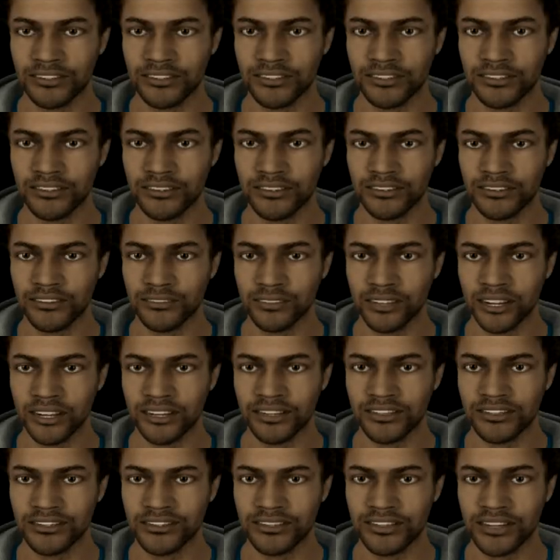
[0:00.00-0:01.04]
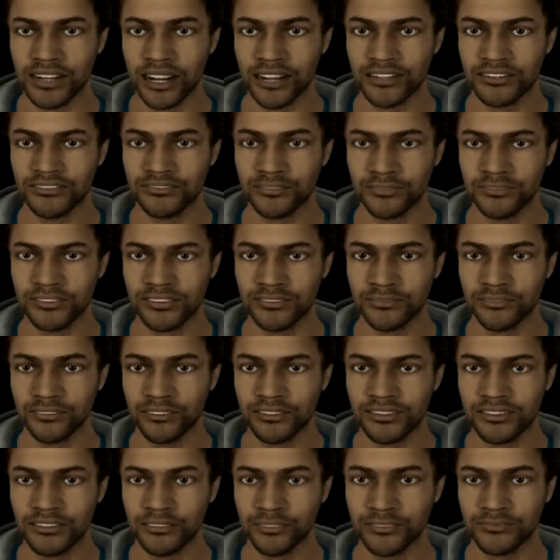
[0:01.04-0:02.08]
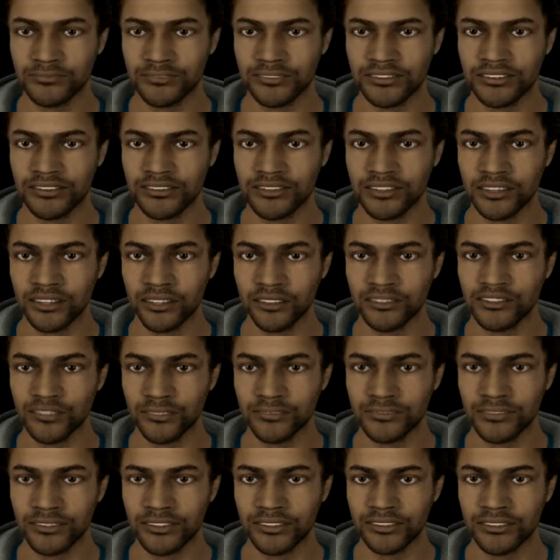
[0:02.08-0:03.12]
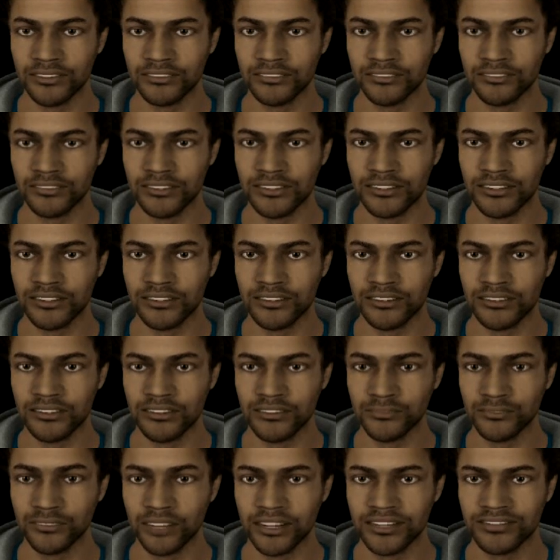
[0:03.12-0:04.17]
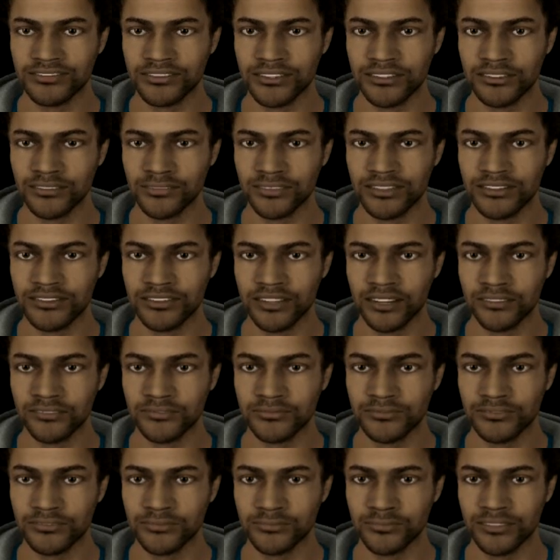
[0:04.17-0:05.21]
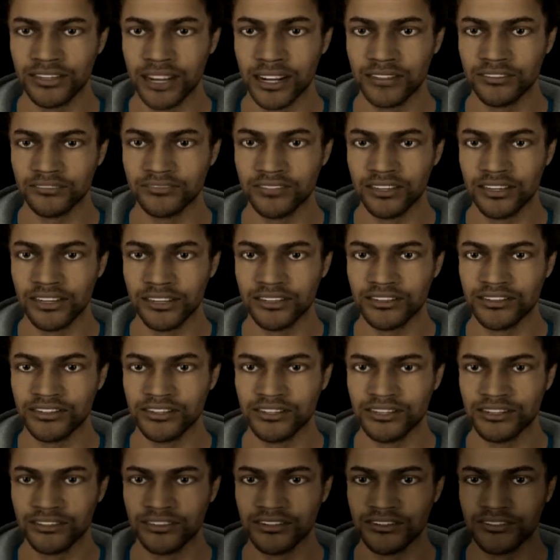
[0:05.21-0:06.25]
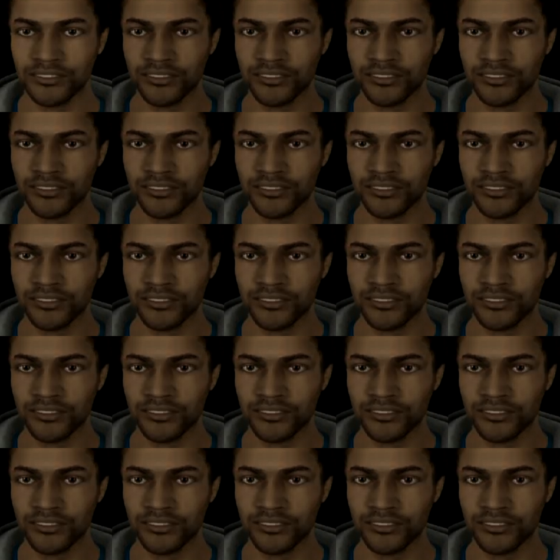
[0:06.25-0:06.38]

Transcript: The private sector has contributed more than $1 billion to AmeriCorps. The private sector must step up to the plate in funding national